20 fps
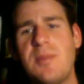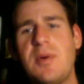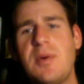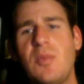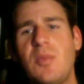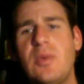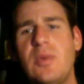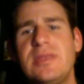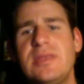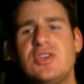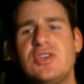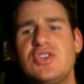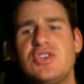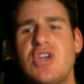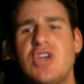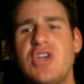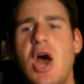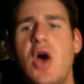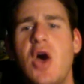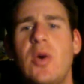with this
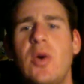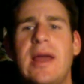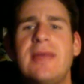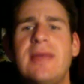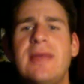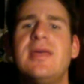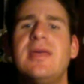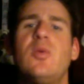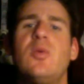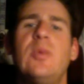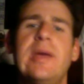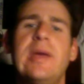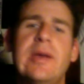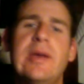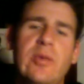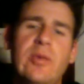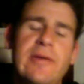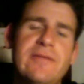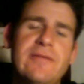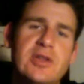show, and I think
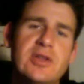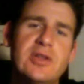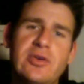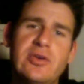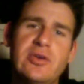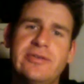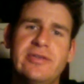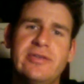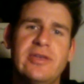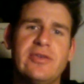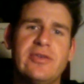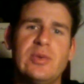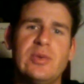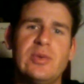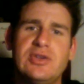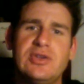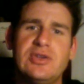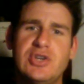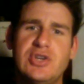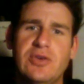we've alluded to this with
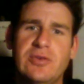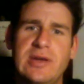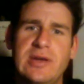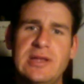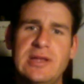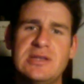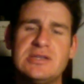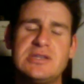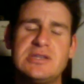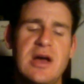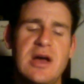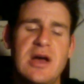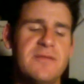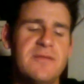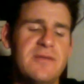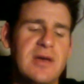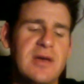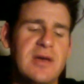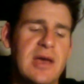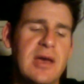the Shireen stuff
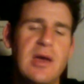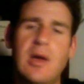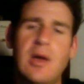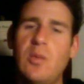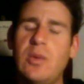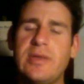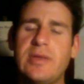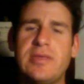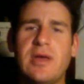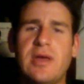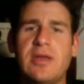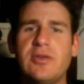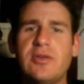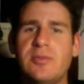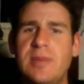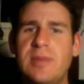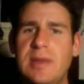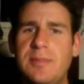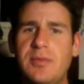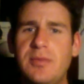and with other
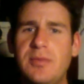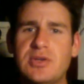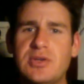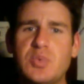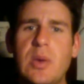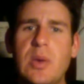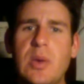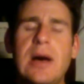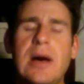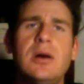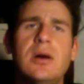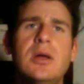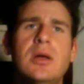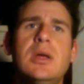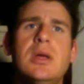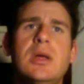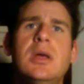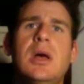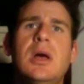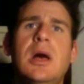people as well.
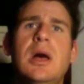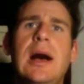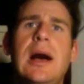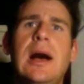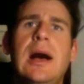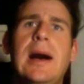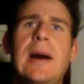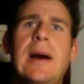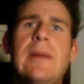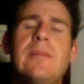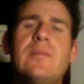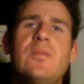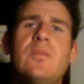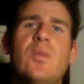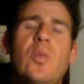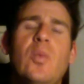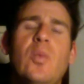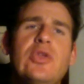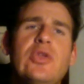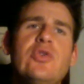
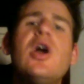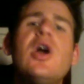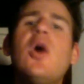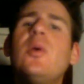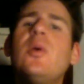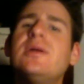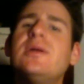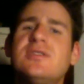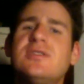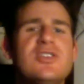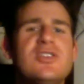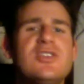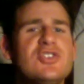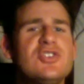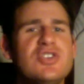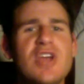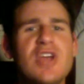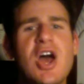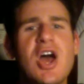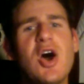When you go into the
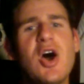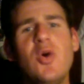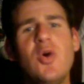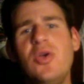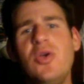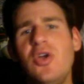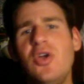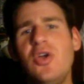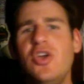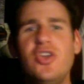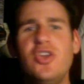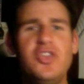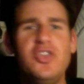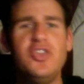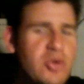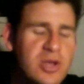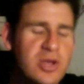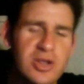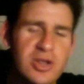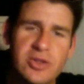show,
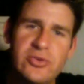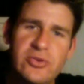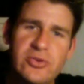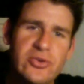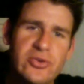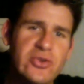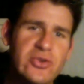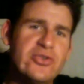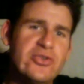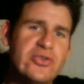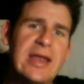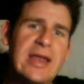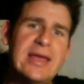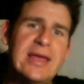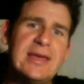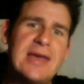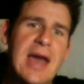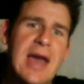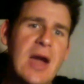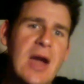you can lose any
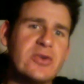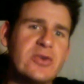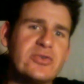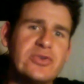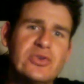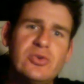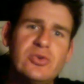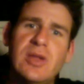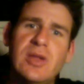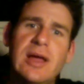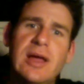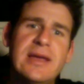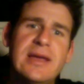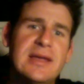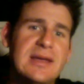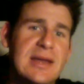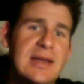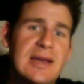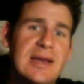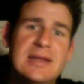character you like
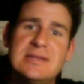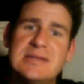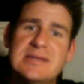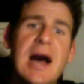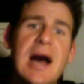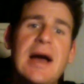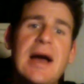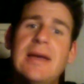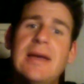at any time.